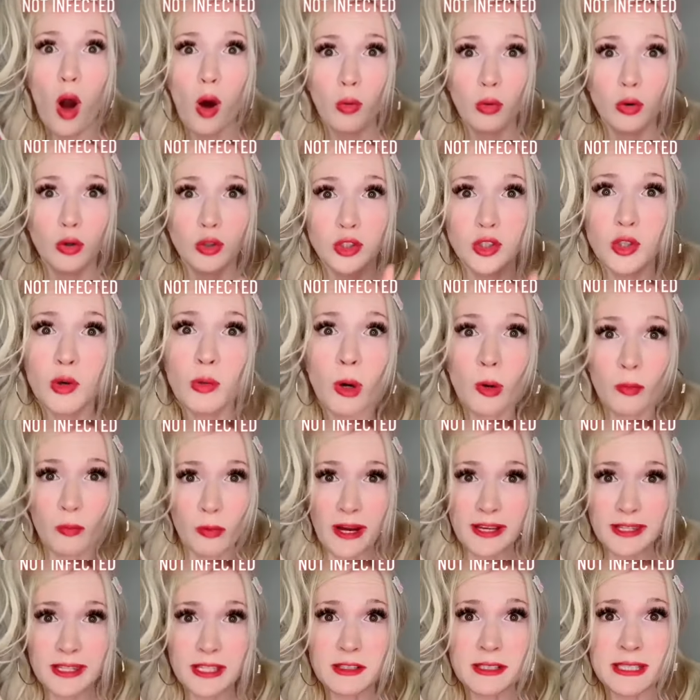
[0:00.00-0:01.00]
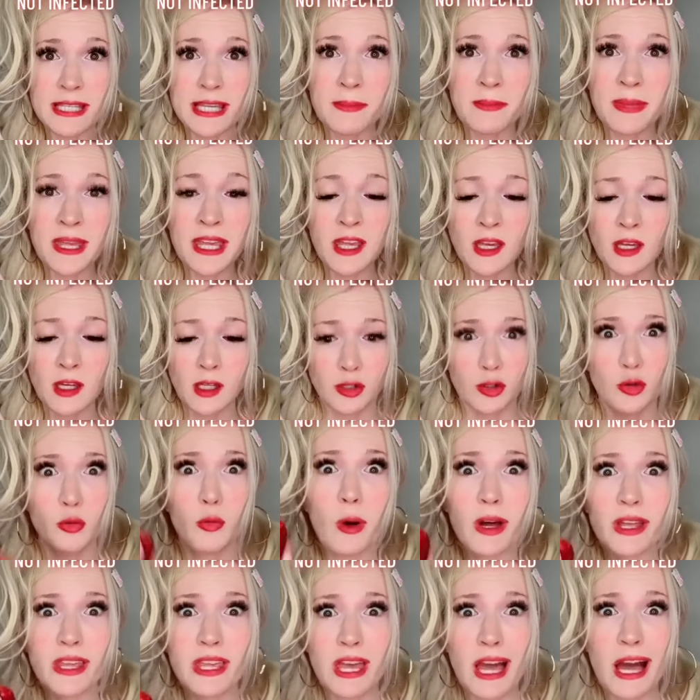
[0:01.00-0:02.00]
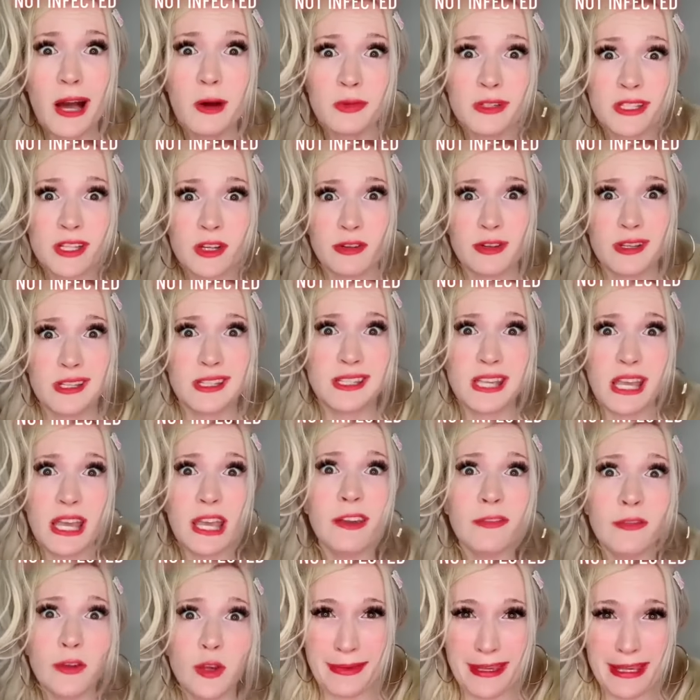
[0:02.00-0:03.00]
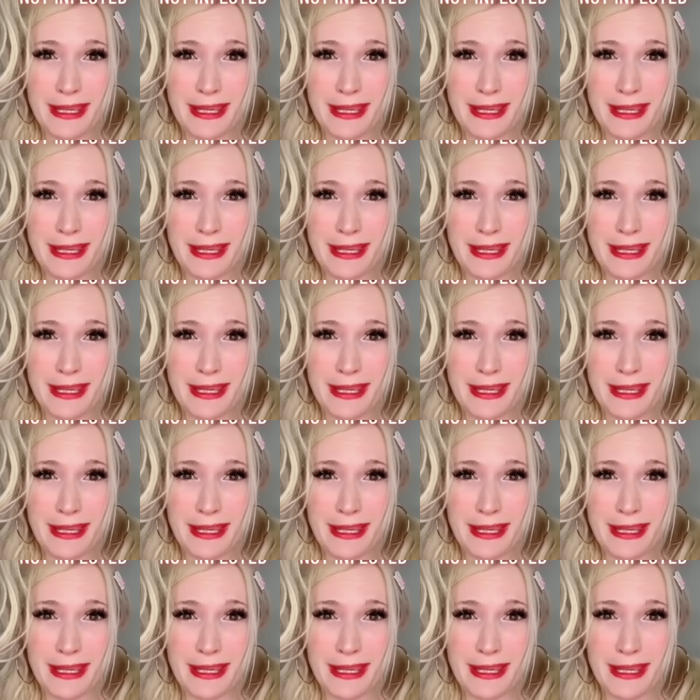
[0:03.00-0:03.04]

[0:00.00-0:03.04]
you all right there, Timmy? You're lucky I was there to save you.